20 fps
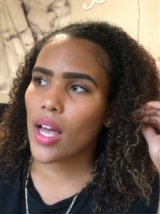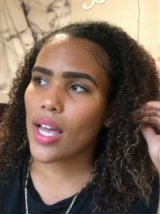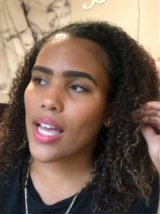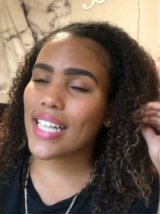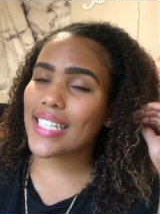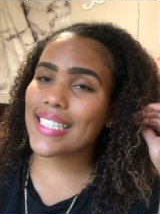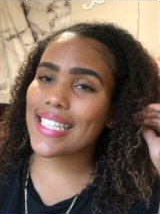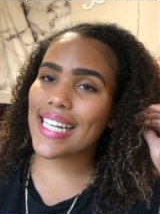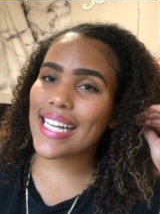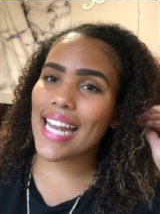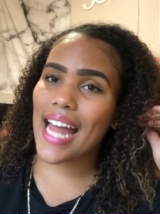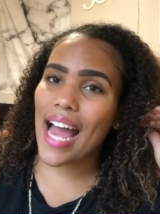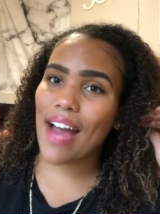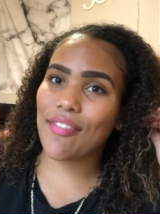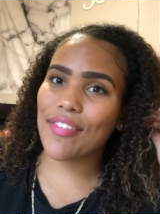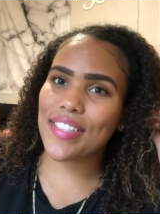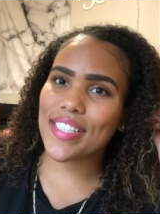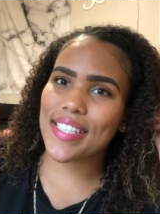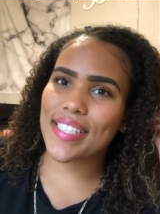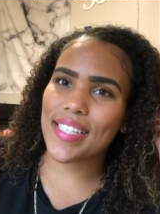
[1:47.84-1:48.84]
It did
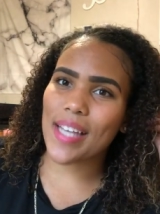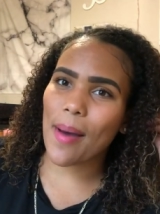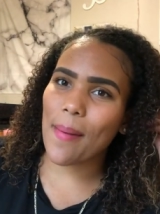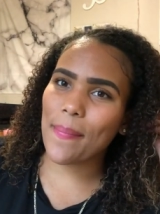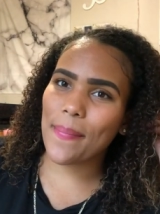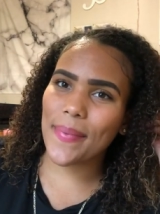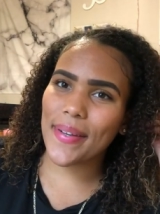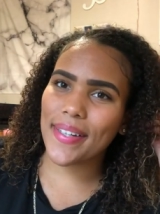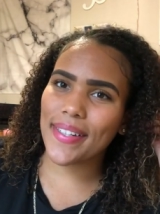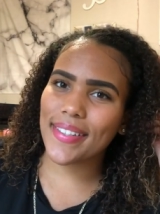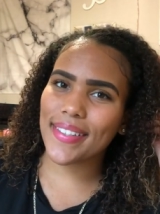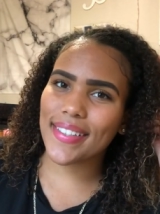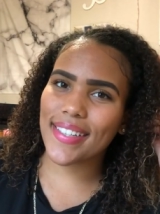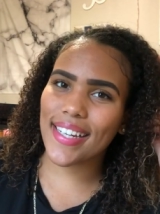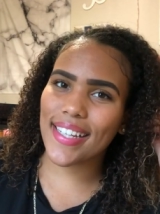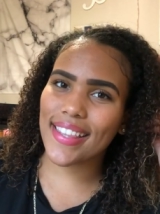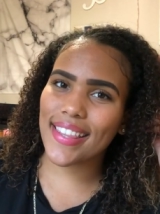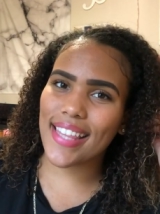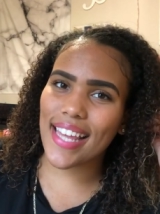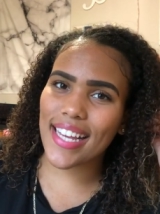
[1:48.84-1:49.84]
have some good